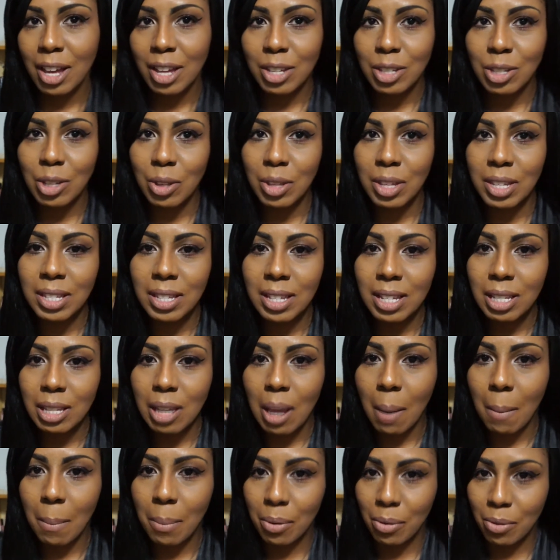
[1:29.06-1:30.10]
So this is
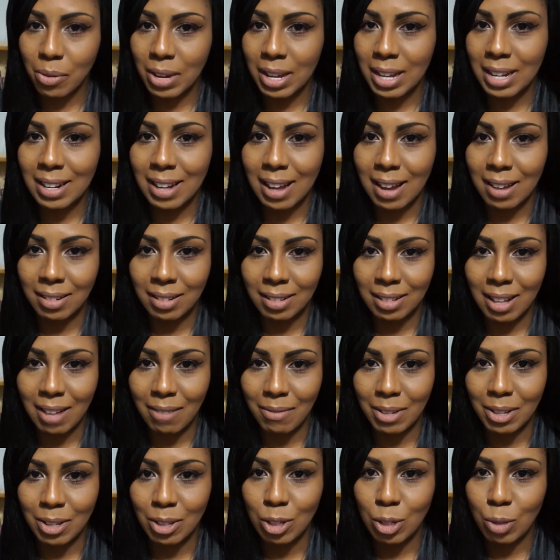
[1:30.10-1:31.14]
pre
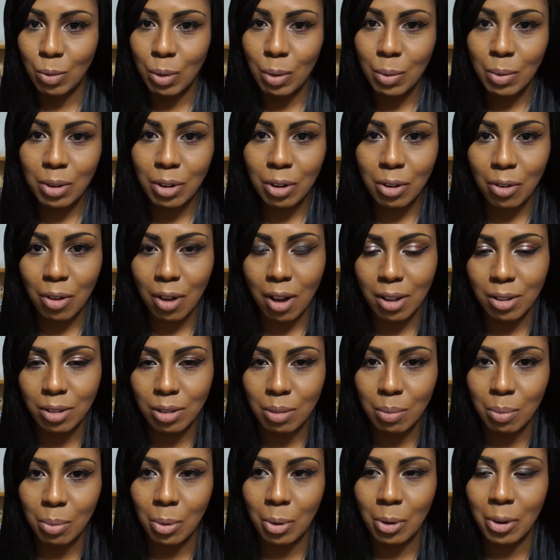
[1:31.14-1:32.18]
9/11, so we went across
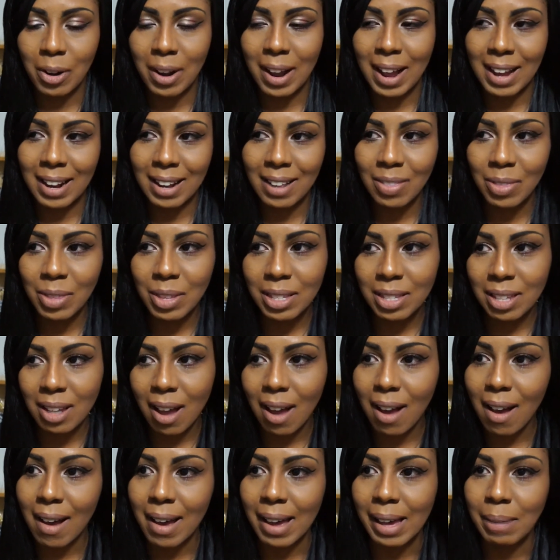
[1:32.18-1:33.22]
the border, and at the
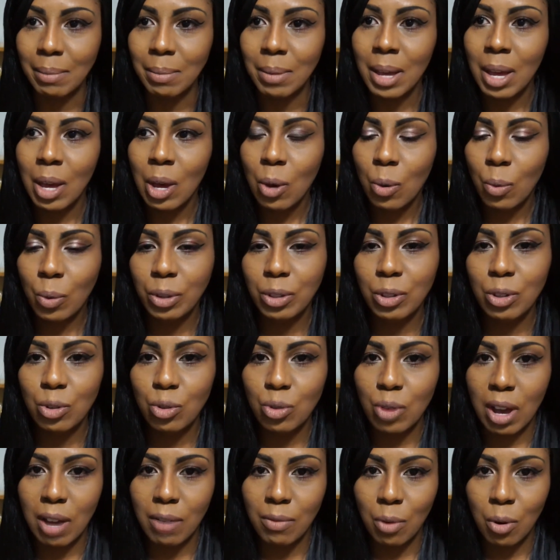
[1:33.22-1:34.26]
time when you
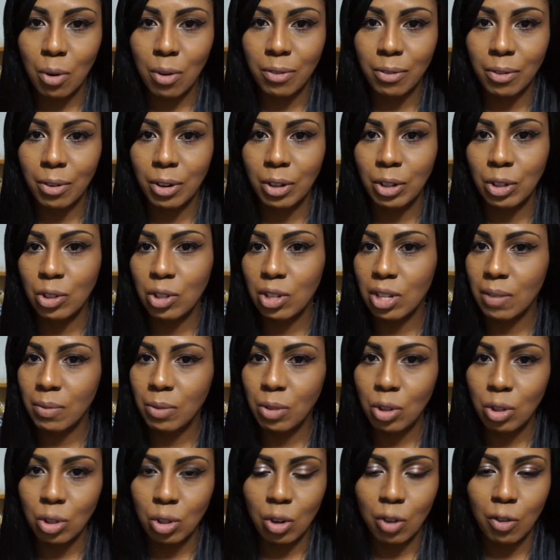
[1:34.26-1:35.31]
drive over, you just
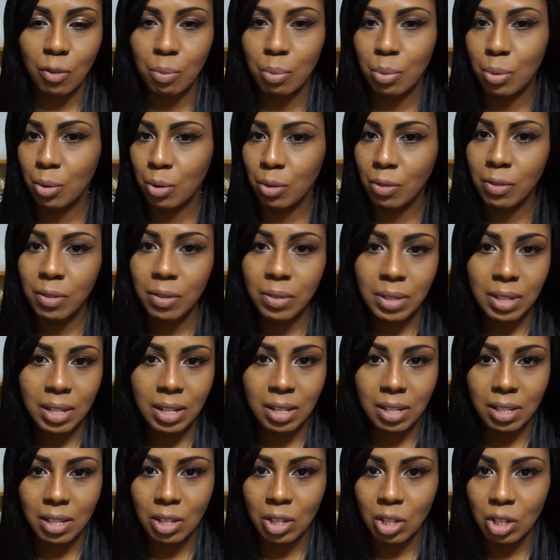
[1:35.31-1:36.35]
have to show proof of
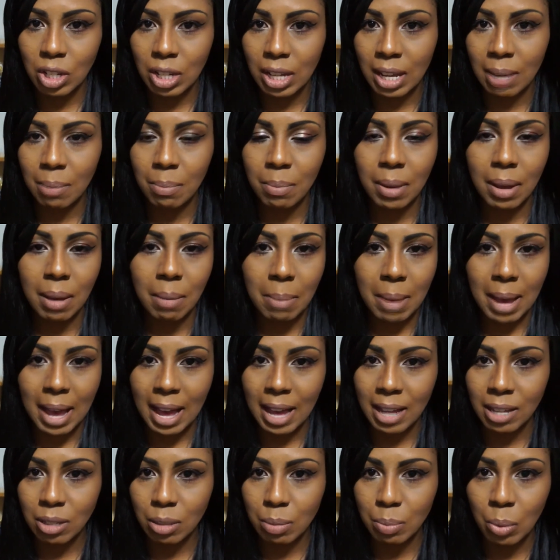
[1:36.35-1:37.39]
citizenship, a
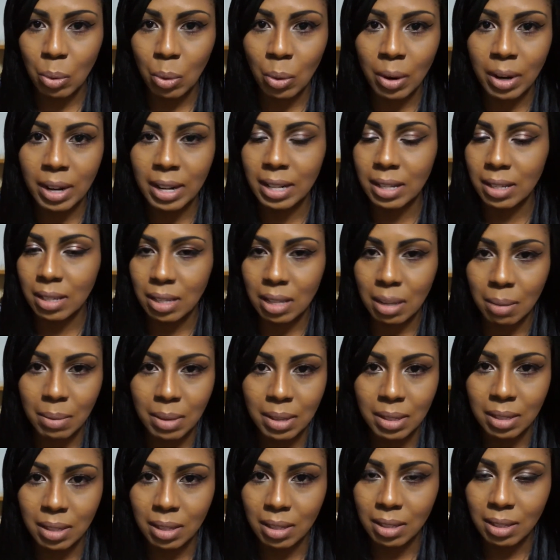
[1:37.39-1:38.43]
passport in some
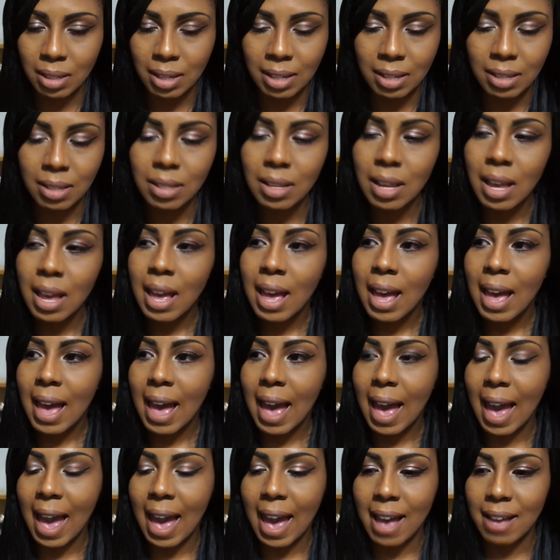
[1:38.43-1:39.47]
instances,
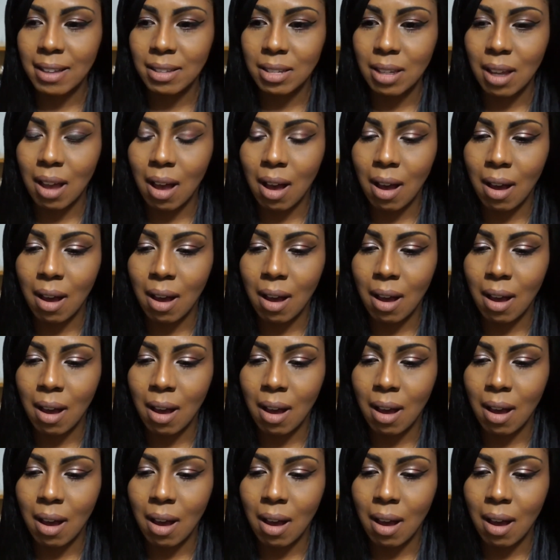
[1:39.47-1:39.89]
and